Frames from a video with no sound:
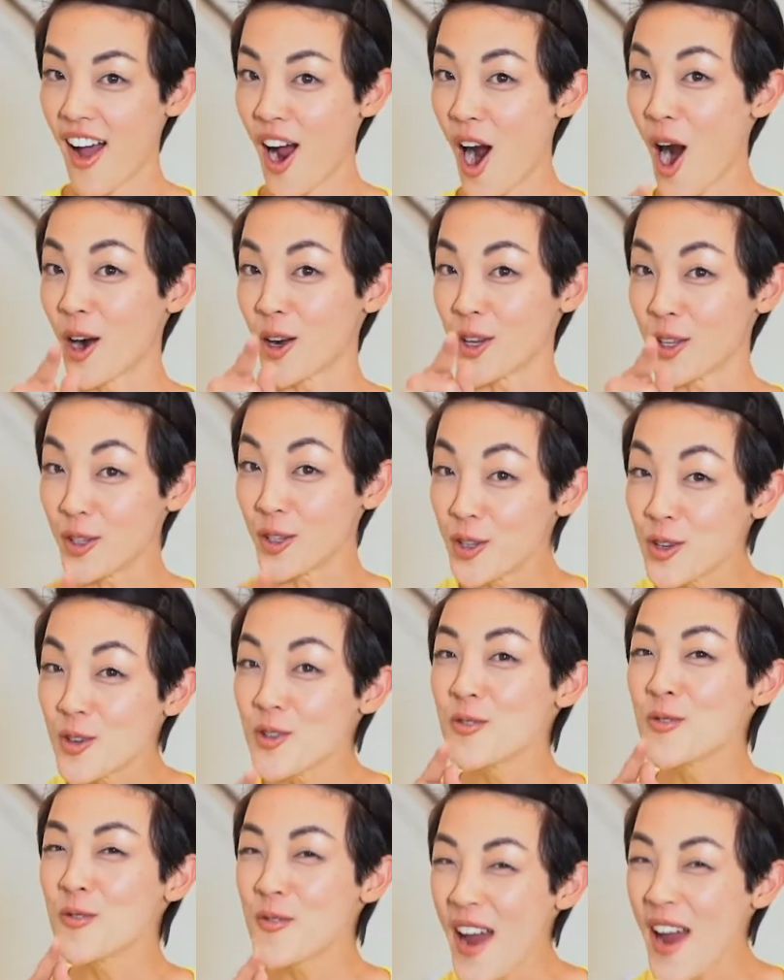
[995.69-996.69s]
Are
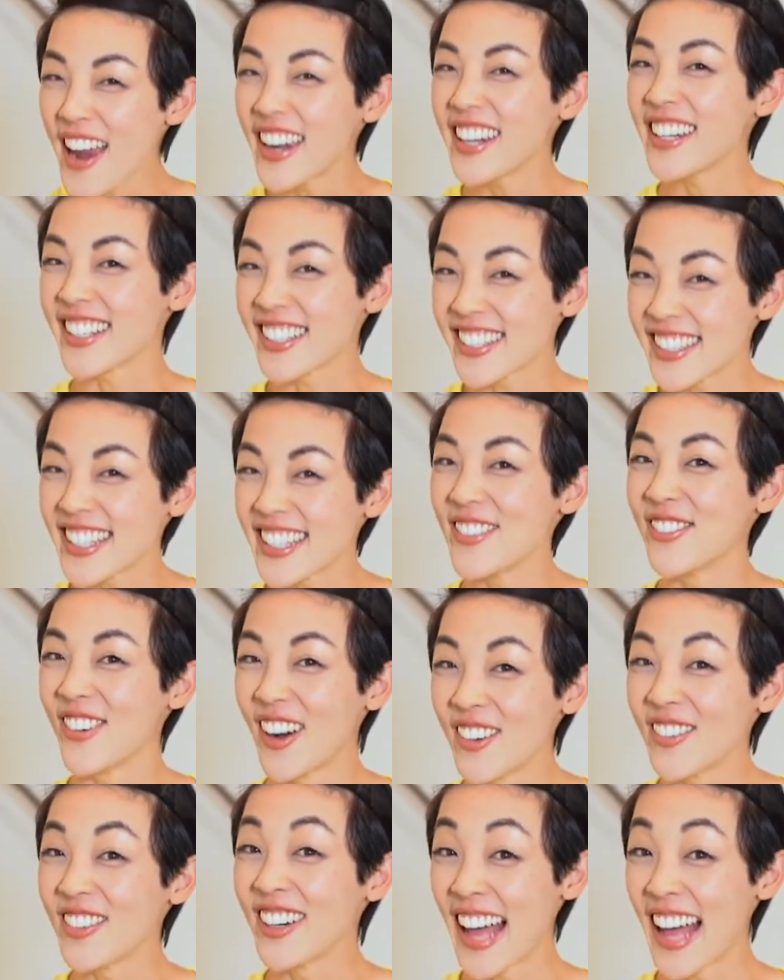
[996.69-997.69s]
you ready to see
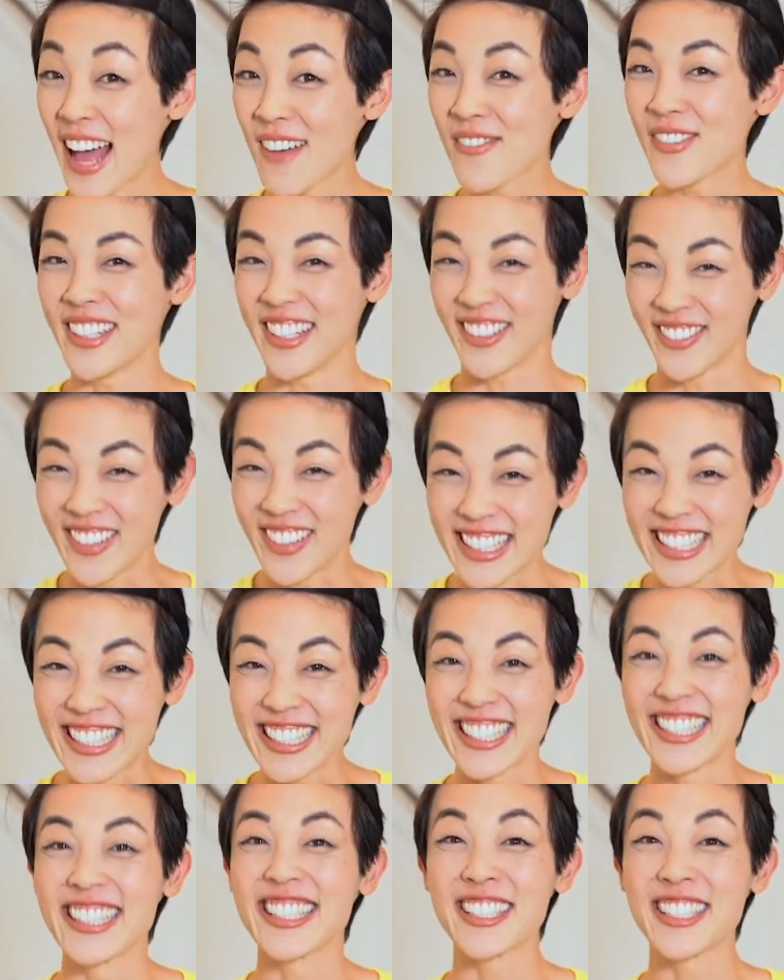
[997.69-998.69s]
what will happen in
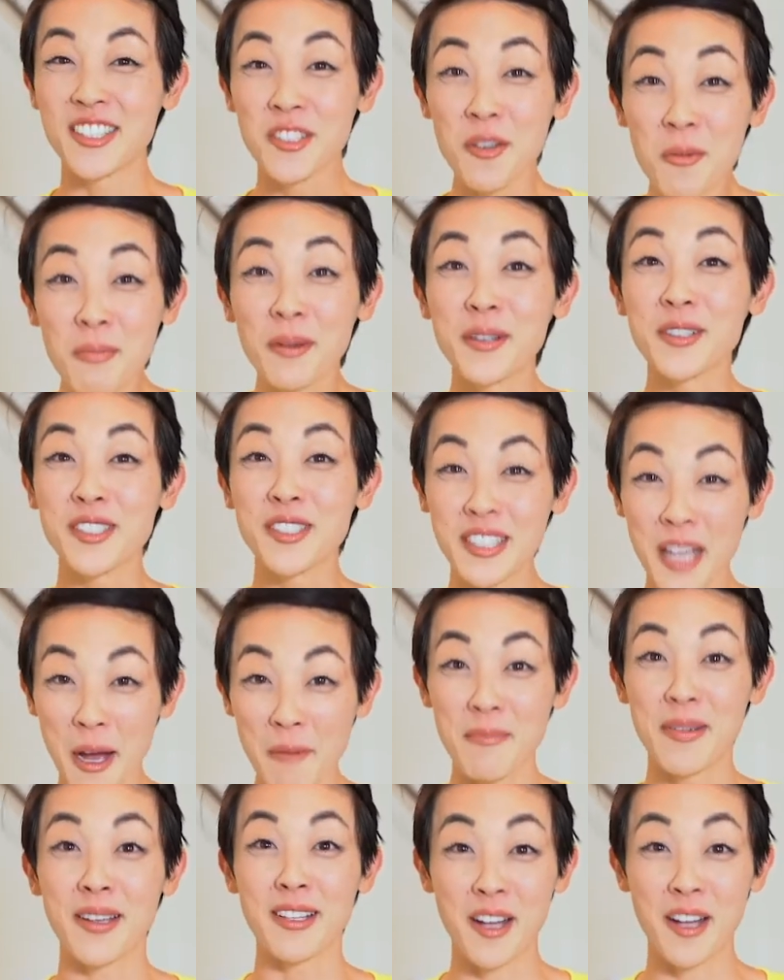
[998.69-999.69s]
Winston's Super
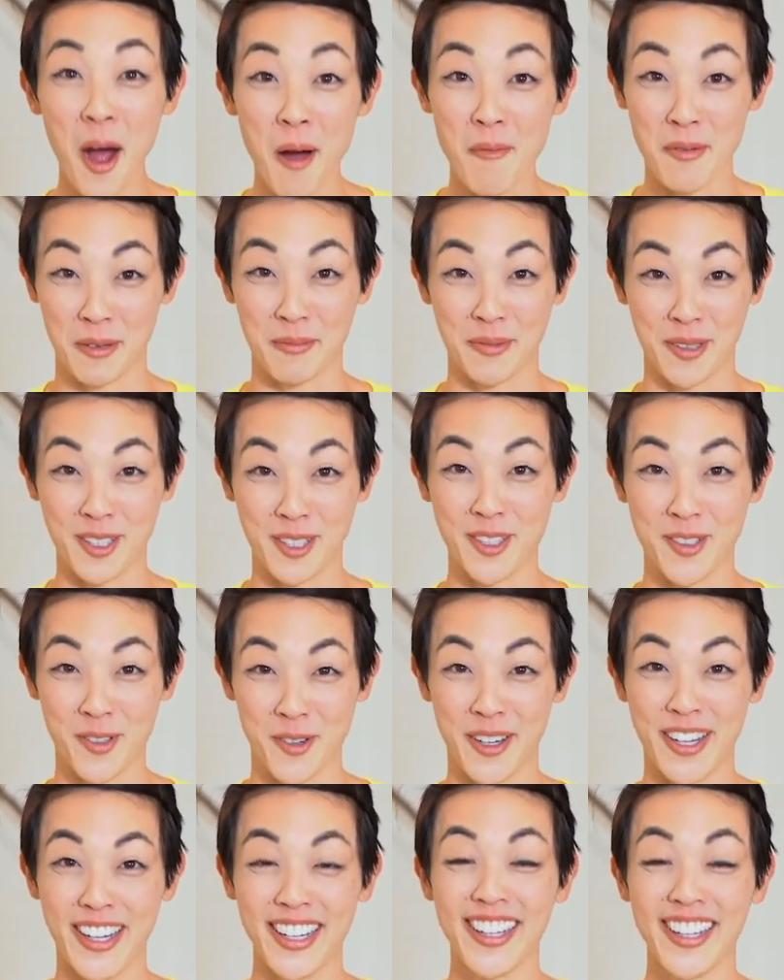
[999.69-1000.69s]
Scuppet comic book
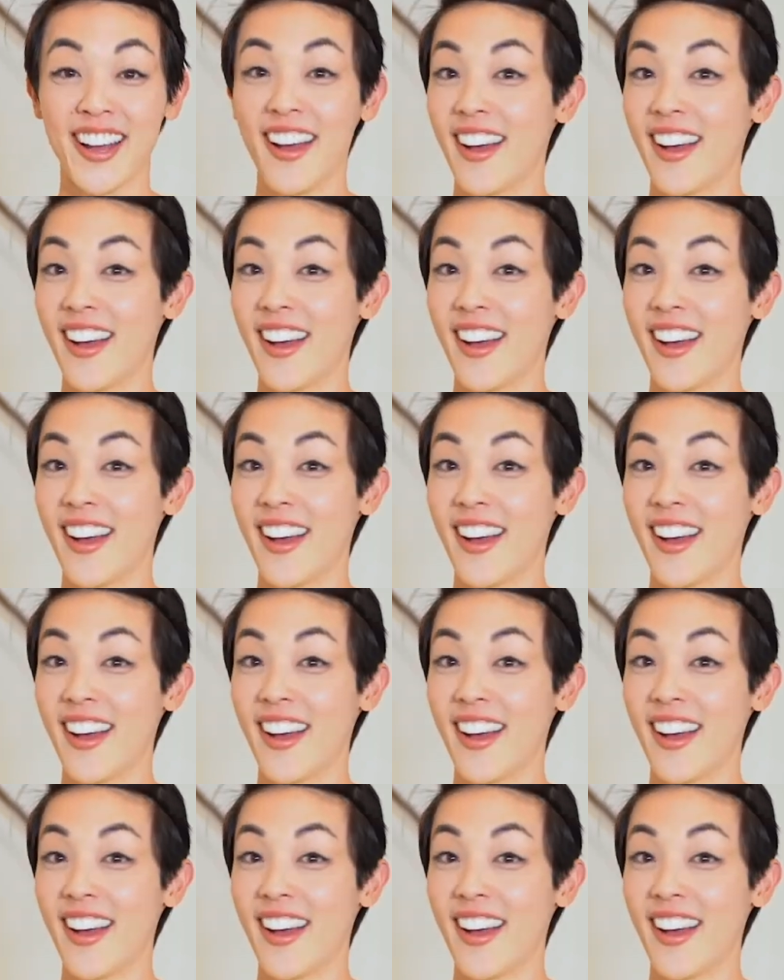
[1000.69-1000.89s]
story?